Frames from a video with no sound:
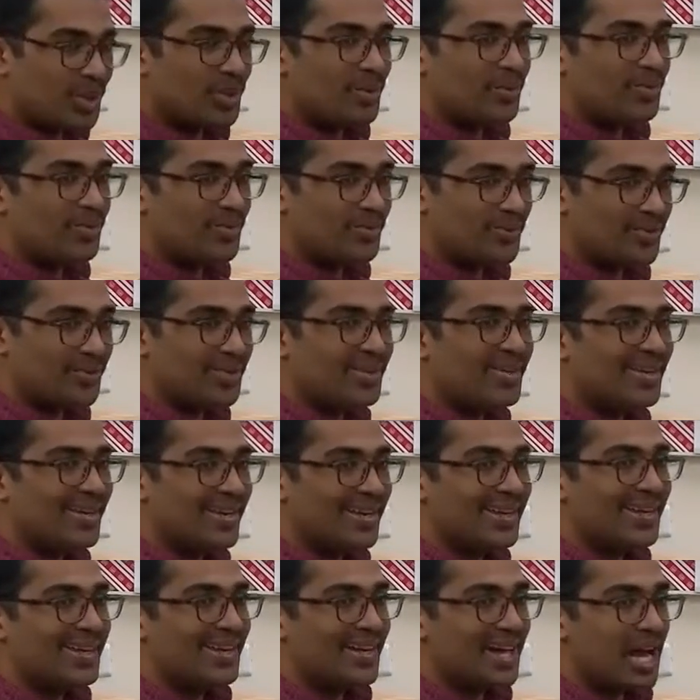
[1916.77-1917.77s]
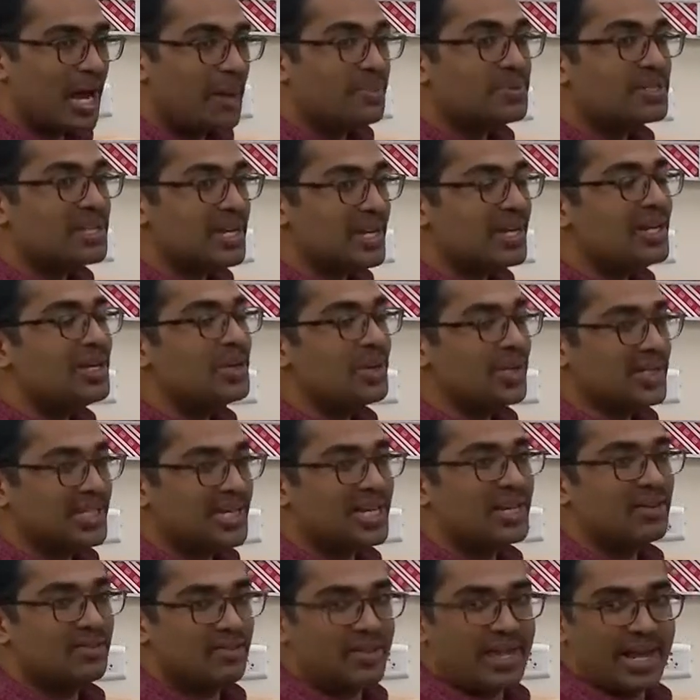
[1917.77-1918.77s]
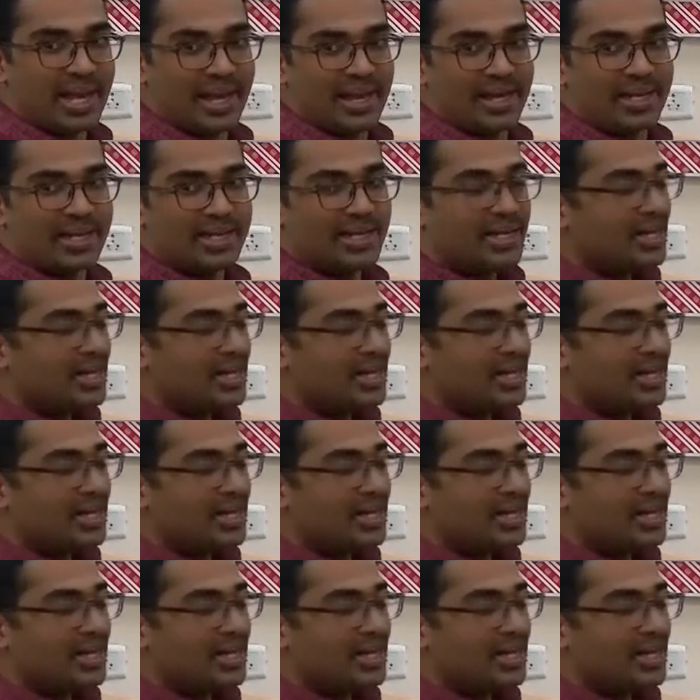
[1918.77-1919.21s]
of upskill yourself there.